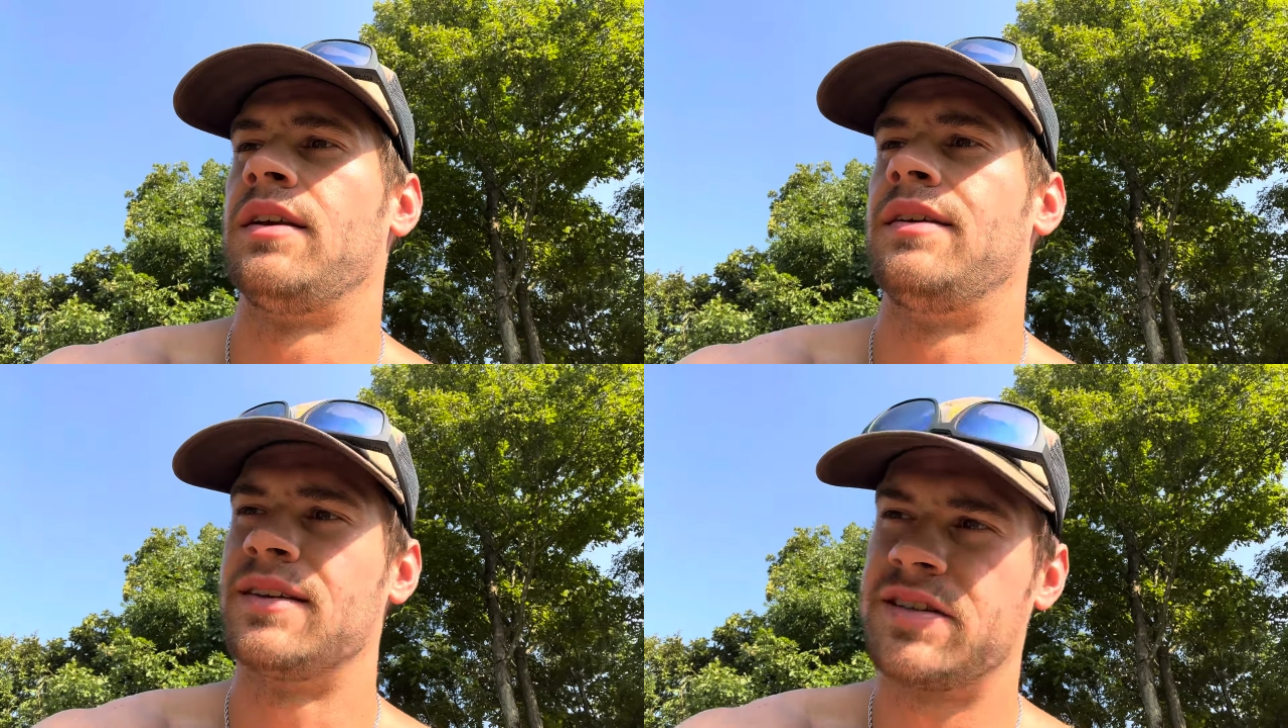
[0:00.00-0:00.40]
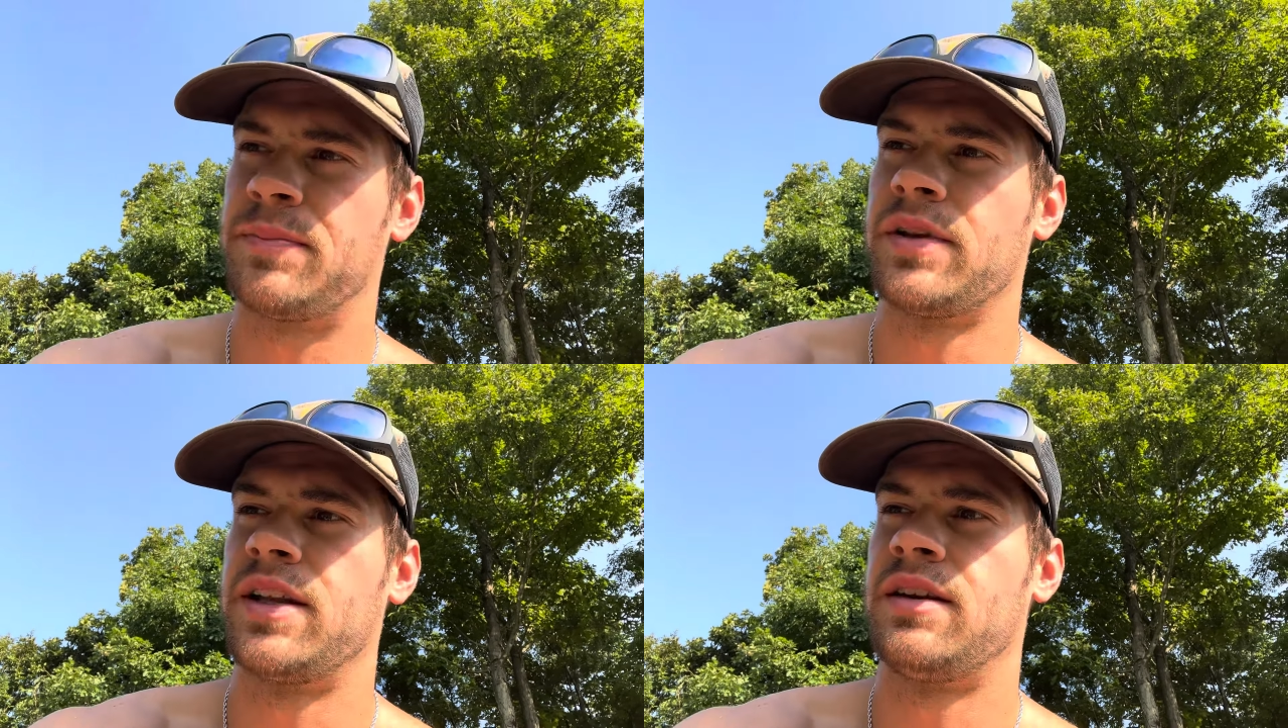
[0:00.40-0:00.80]

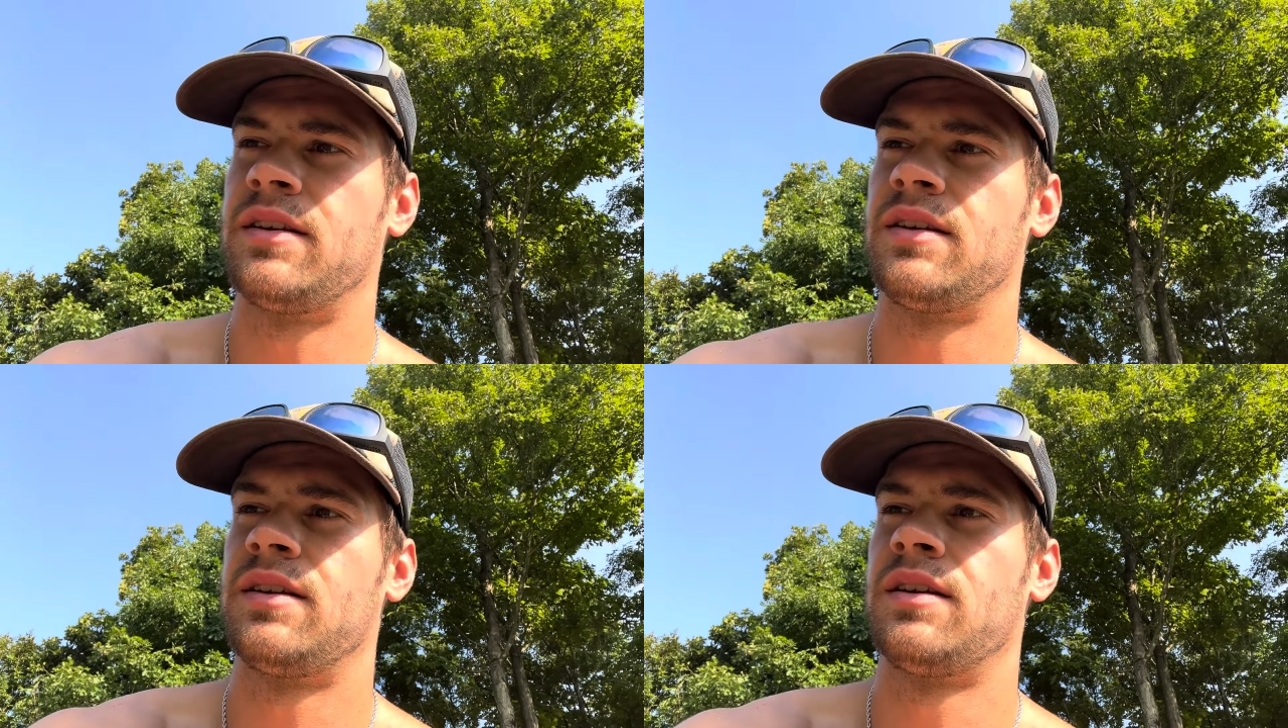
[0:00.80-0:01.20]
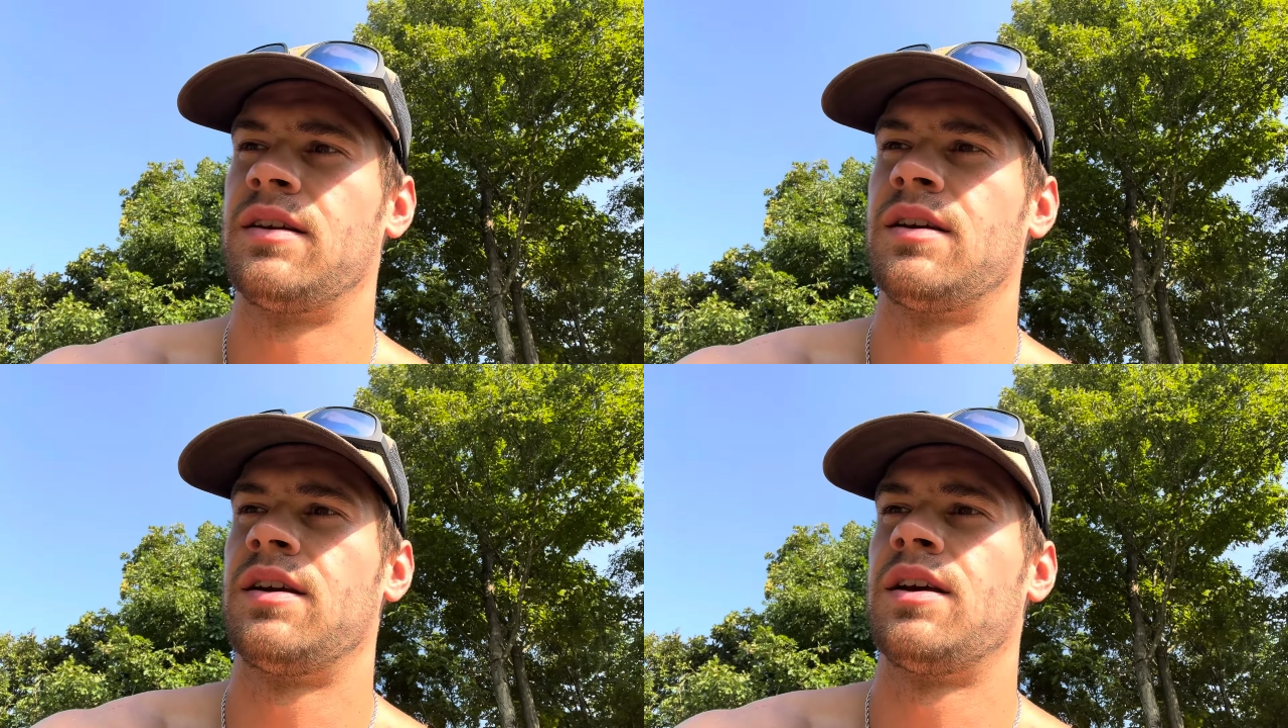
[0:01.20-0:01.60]
discipline,
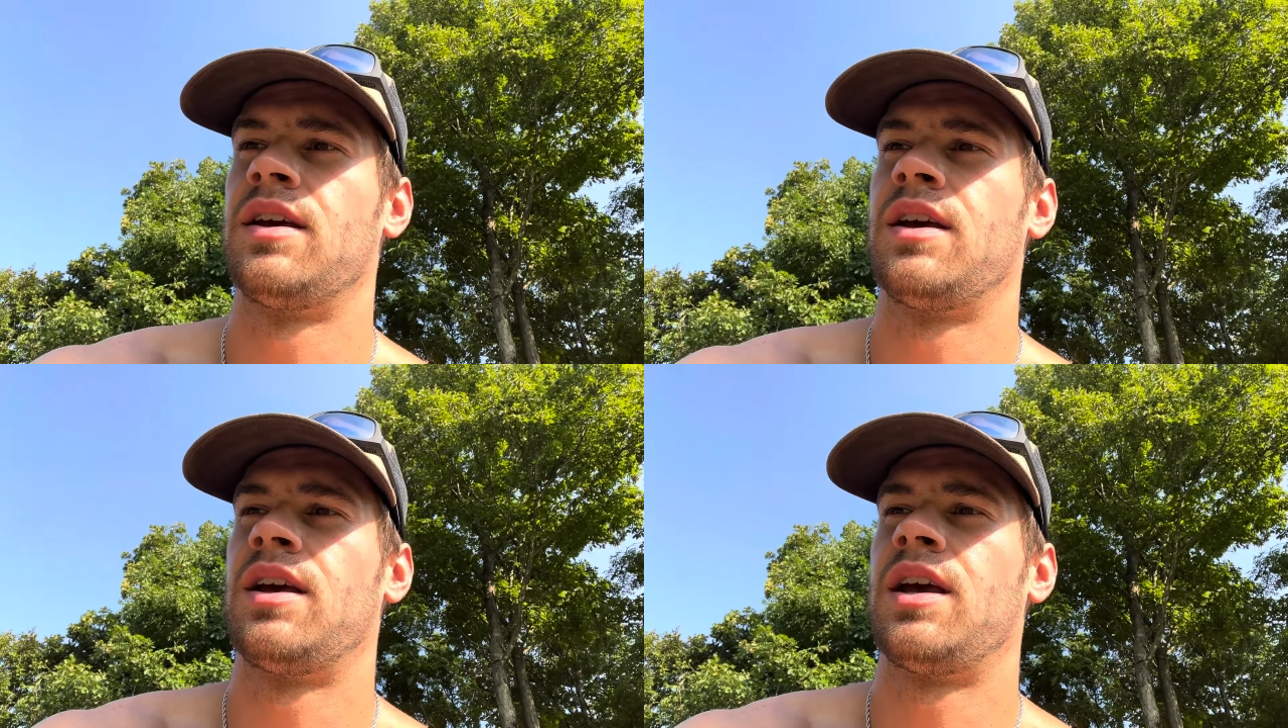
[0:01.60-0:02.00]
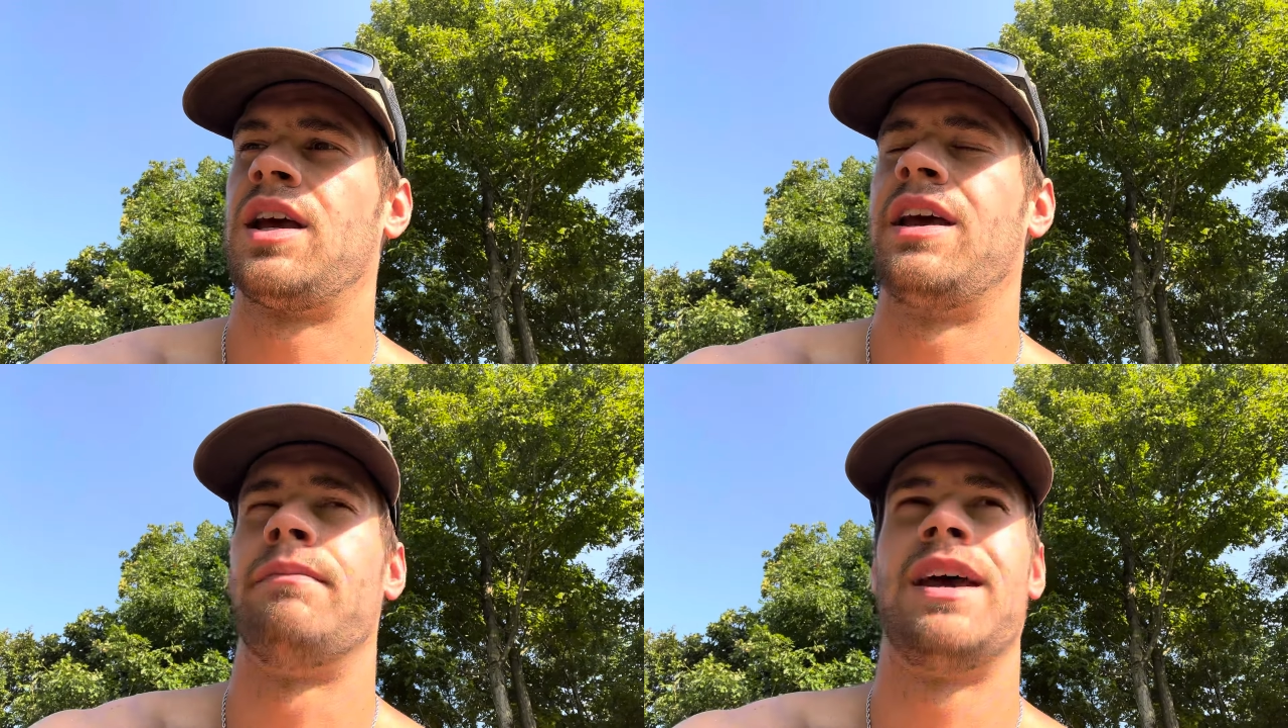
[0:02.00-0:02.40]

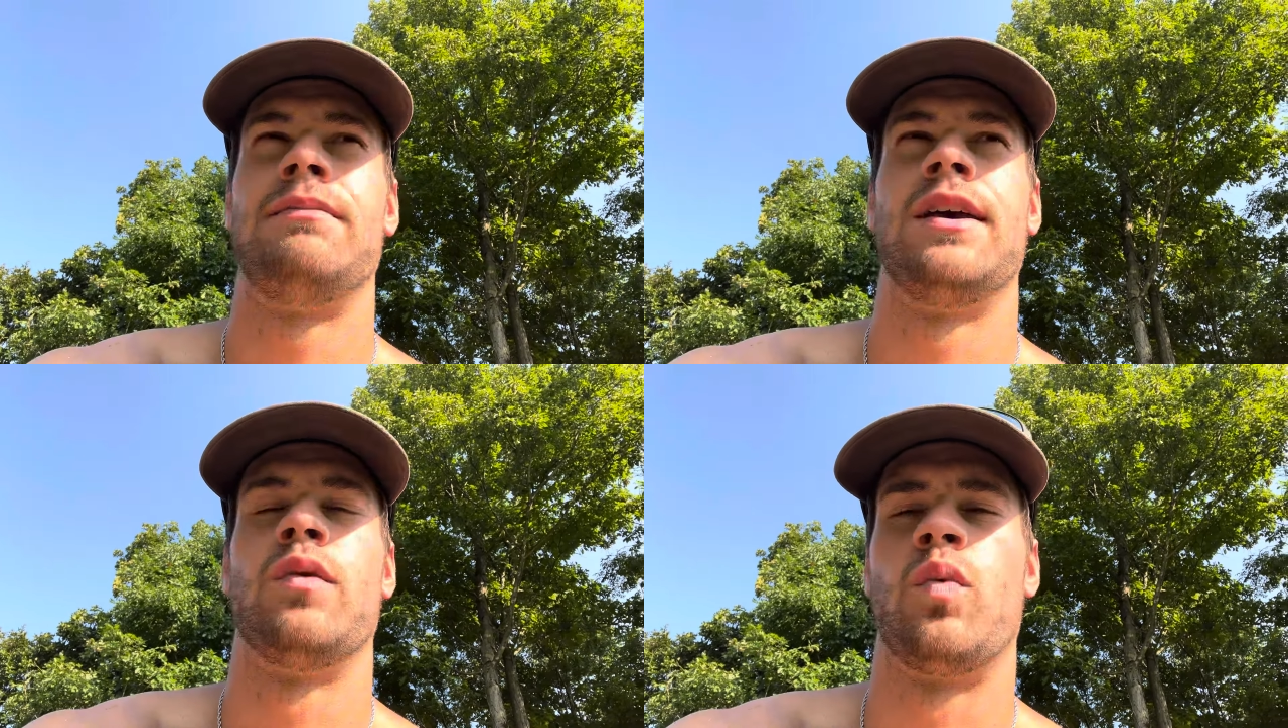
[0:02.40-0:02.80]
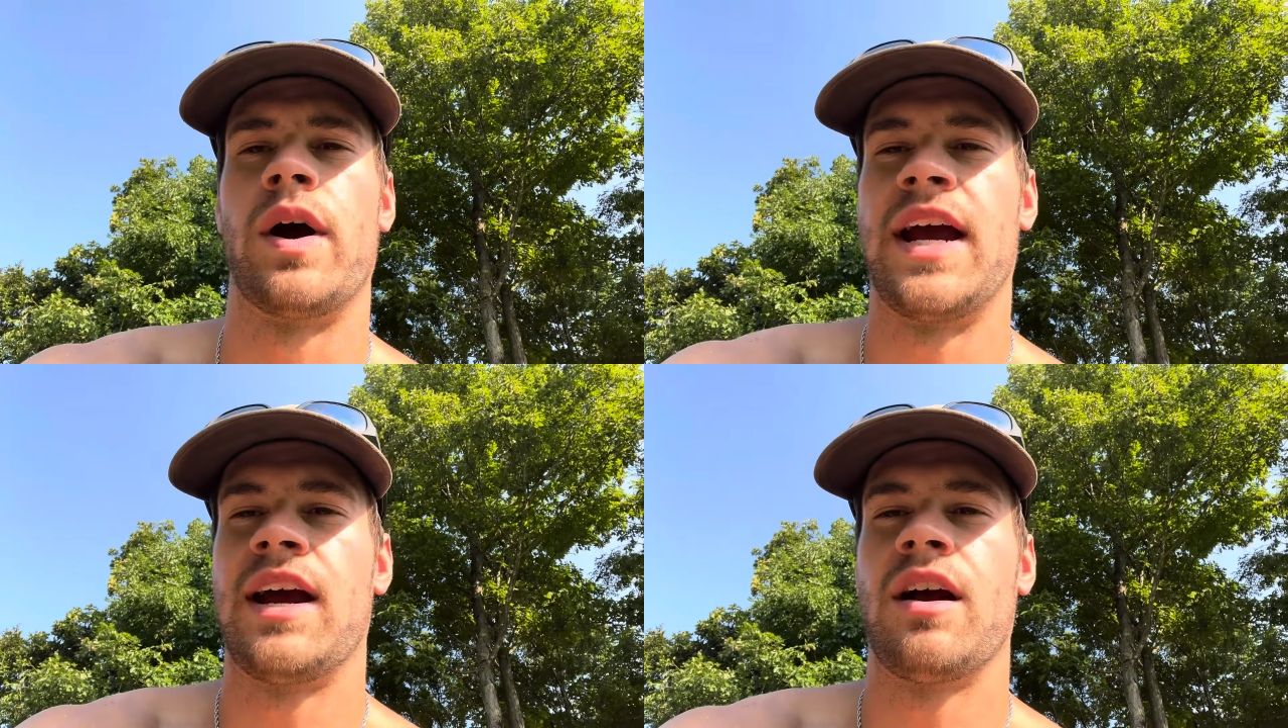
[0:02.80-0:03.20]
it made me
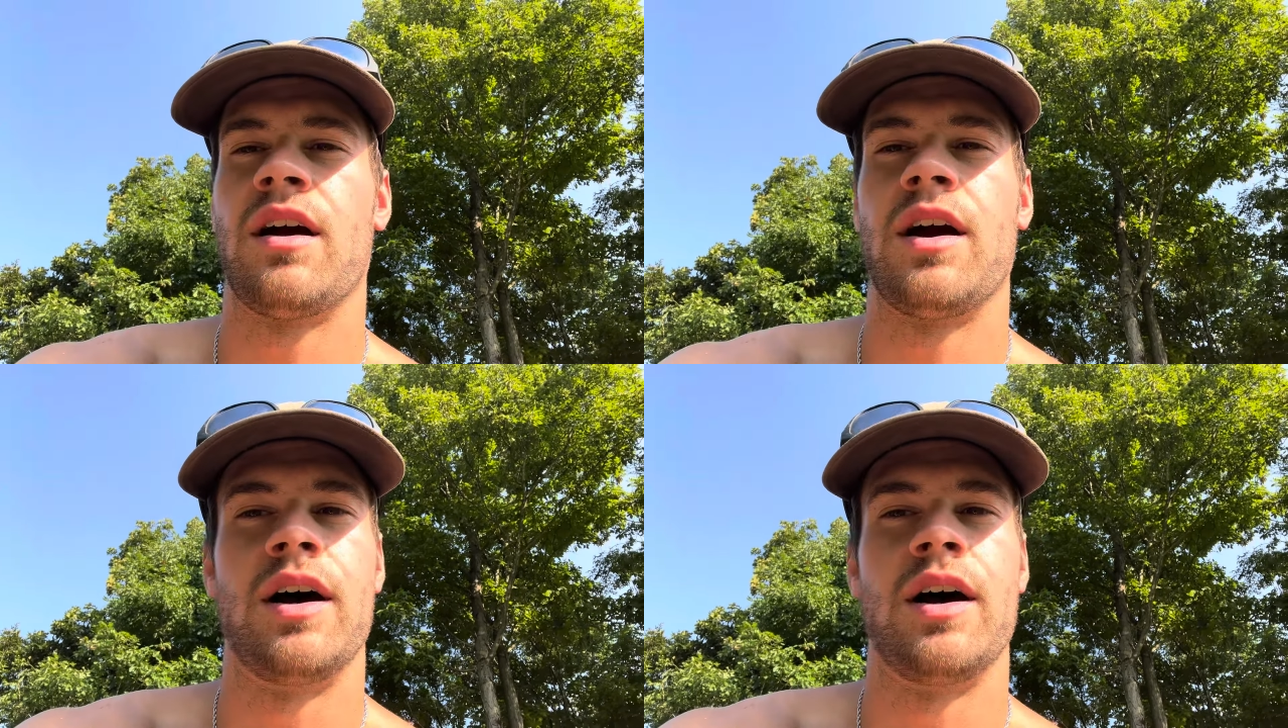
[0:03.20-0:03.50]
aware